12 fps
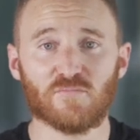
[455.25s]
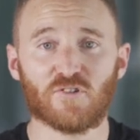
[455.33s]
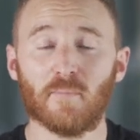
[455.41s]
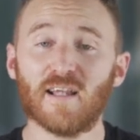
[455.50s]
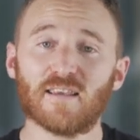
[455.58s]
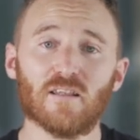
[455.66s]

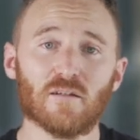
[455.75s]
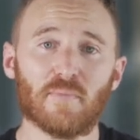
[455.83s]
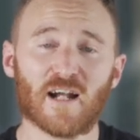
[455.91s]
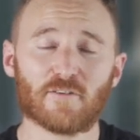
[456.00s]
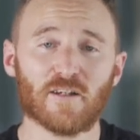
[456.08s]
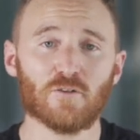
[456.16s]
to make the
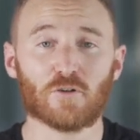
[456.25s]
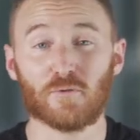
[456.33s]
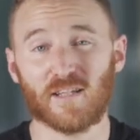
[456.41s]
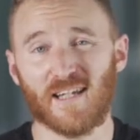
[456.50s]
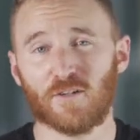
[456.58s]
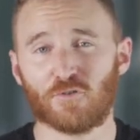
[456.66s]
background look
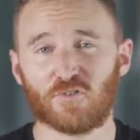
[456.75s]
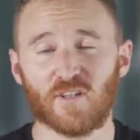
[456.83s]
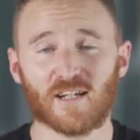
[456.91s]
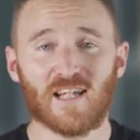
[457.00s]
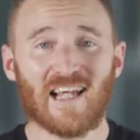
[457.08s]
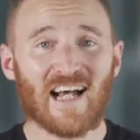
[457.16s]
really
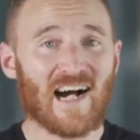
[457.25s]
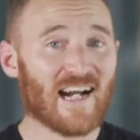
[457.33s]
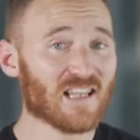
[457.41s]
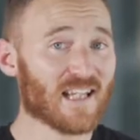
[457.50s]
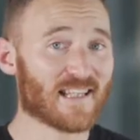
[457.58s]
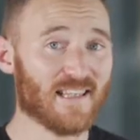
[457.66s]
interesting.
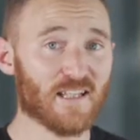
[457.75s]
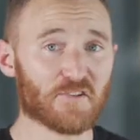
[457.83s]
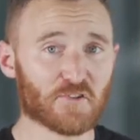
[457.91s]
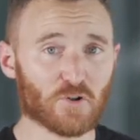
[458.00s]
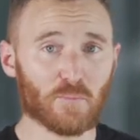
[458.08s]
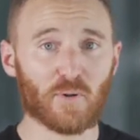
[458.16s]
I like
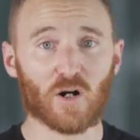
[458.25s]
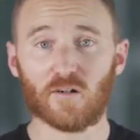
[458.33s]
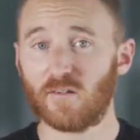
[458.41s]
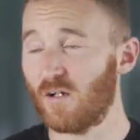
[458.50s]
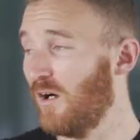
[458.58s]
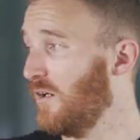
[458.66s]
this little
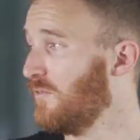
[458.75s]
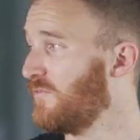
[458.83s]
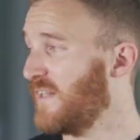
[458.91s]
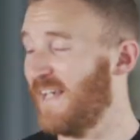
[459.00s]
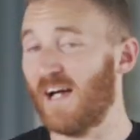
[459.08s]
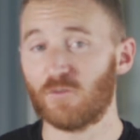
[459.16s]
part
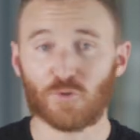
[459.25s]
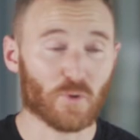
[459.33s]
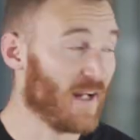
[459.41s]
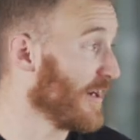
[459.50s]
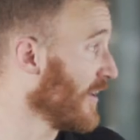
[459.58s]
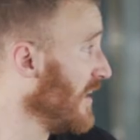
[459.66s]
of the
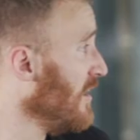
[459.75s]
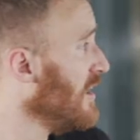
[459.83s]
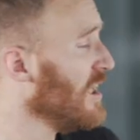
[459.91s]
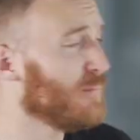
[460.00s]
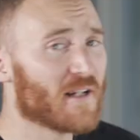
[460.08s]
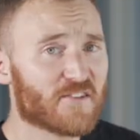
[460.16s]
outdoor area
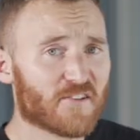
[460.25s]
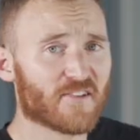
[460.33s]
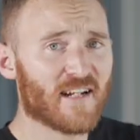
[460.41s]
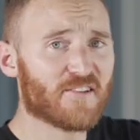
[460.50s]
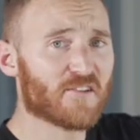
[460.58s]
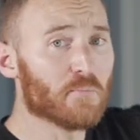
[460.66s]
because it's
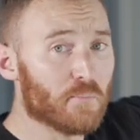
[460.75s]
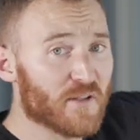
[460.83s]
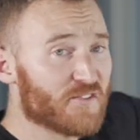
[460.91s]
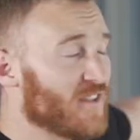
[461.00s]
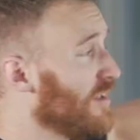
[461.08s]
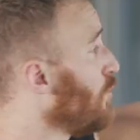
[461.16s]
nice and
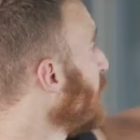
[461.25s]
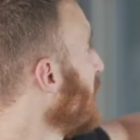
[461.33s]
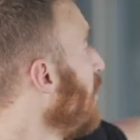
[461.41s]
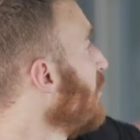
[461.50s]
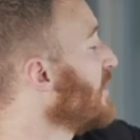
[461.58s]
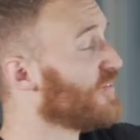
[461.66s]
busy with
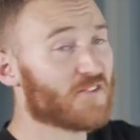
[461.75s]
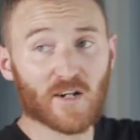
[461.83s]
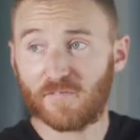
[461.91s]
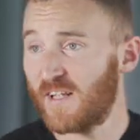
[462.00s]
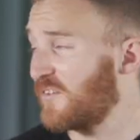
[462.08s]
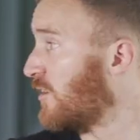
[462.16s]
all this
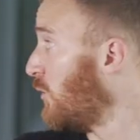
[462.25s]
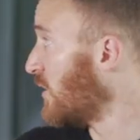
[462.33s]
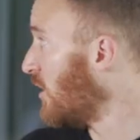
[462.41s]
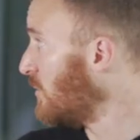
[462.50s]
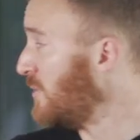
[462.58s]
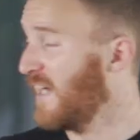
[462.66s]
stuff that's
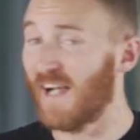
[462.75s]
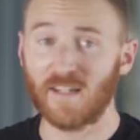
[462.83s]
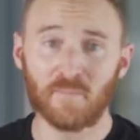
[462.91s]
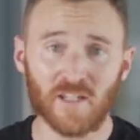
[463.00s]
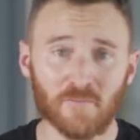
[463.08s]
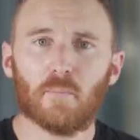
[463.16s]
going on
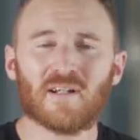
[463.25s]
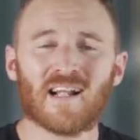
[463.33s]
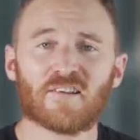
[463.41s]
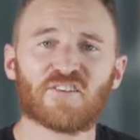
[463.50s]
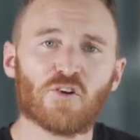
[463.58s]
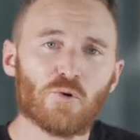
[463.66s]
behind me, but
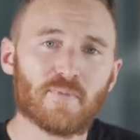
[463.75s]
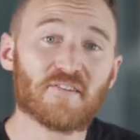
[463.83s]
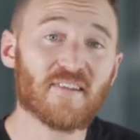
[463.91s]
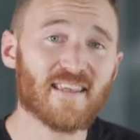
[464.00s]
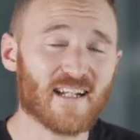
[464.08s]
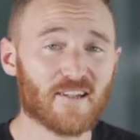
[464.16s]
not so
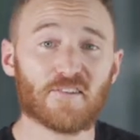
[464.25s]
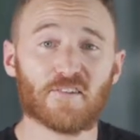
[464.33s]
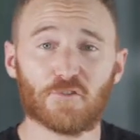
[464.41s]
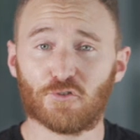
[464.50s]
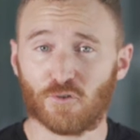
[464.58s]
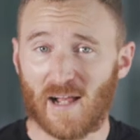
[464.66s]
busy that it's
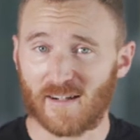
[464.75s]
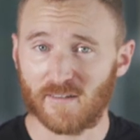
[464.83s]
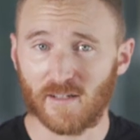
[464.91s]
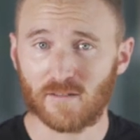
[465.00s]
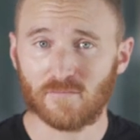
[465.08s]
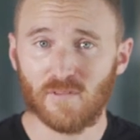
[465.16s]

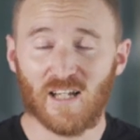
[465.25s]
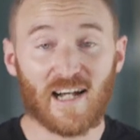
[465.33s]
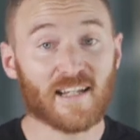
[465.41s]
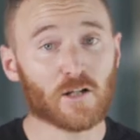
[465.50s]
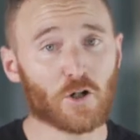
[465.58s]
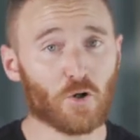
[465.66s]
distracting.
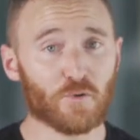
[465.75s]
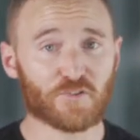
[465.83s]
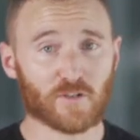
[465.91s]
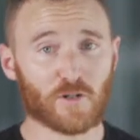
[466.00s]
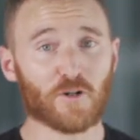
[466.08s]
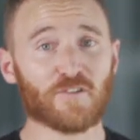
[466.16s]
I didn't
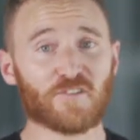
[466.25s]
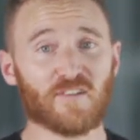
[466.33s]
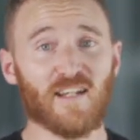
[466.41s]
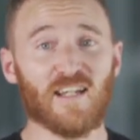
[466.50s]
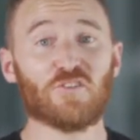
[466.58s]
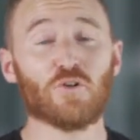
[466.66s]
close the curtains
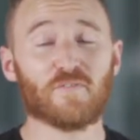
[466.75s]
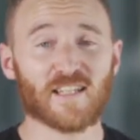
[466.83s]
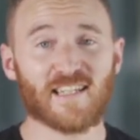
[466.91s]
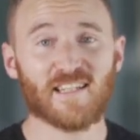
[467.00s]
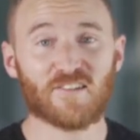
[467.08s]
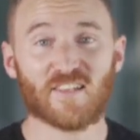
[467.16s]
today, so if the
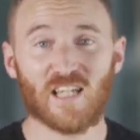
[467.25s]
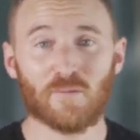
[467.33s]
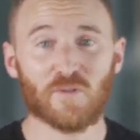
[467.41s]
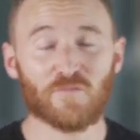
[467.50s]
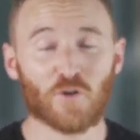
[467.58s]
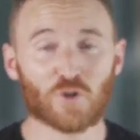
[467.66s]
kids
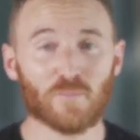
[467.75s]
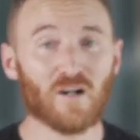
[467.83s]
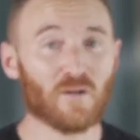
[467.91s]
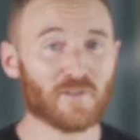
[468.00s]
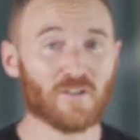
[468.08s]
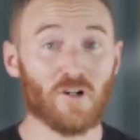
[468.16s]
came and
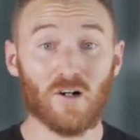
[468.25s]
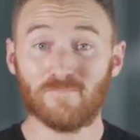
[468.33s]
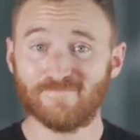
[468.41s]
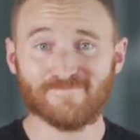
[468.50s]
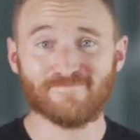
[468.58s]
photobombed it all,